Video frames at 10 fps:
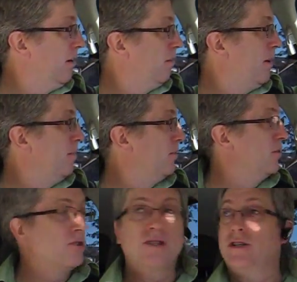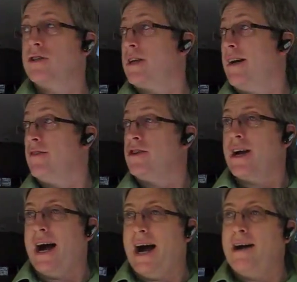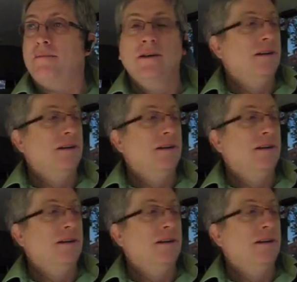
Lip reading: people used to just have a job,